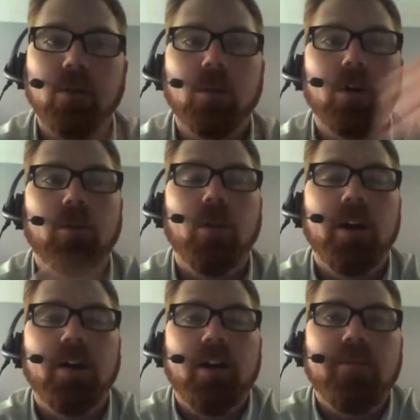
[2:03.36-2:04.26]
or
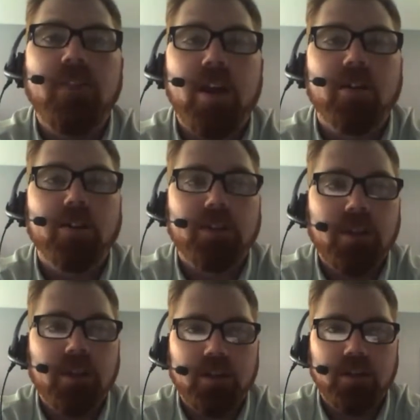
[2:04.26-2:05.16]
what uh, failed
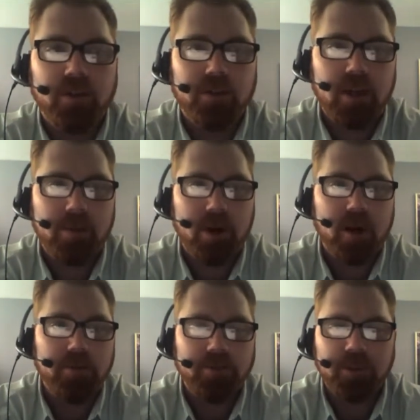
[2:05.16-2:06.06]
the first time
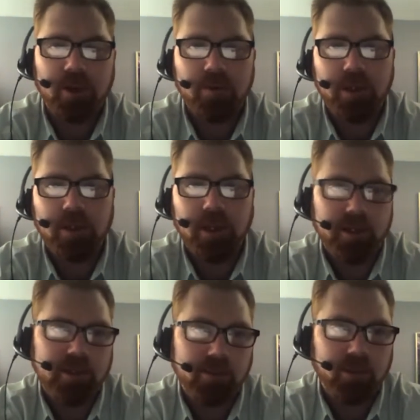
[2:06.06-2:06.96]
around. So that would be
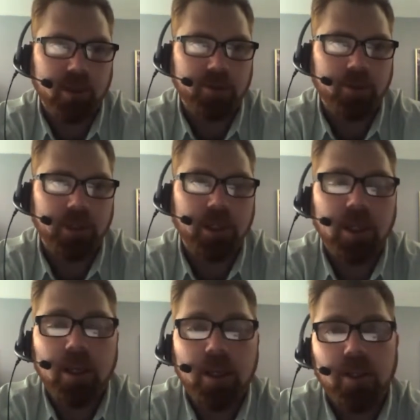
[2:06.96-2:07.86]
like typological reading.
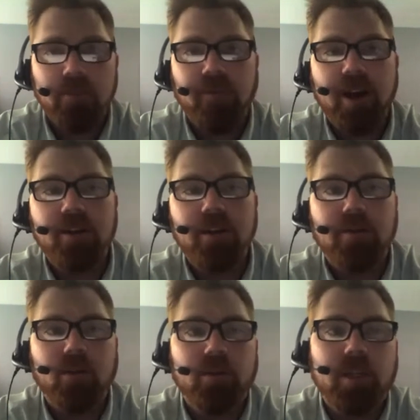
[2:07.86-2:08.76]
The final
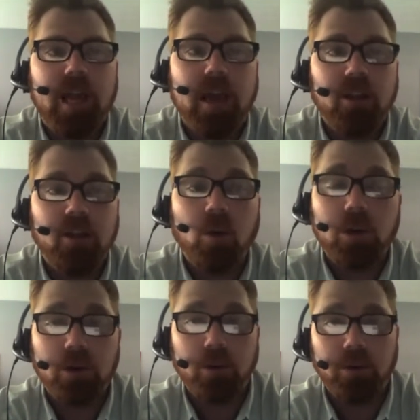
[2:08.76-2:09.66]
level would be
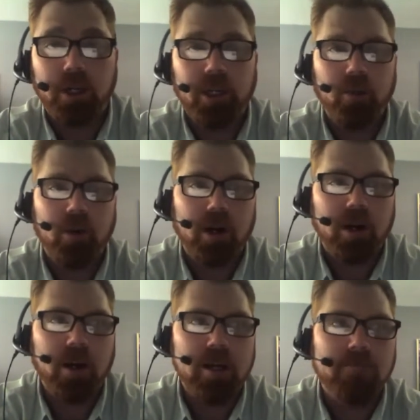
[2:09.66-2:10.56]
allegorical reading,
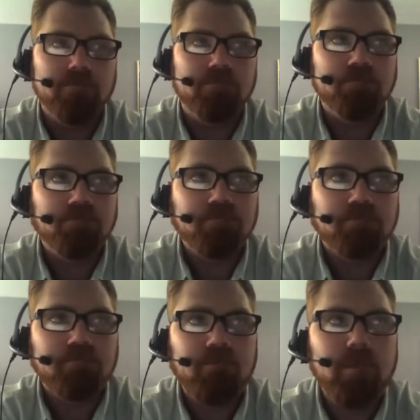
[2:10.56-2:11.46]
where, um,
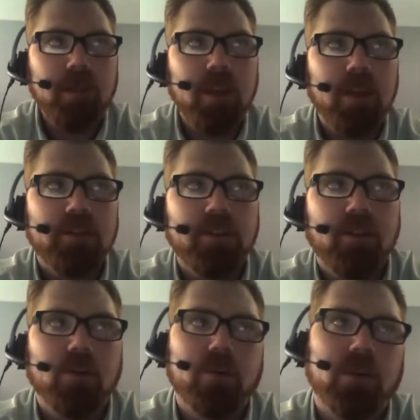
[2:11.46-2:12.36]

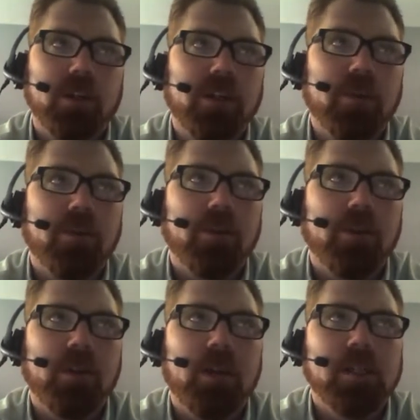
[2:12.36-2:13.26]
so for
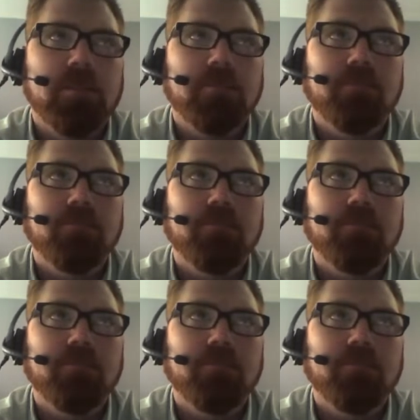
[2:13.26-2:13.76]
example, um,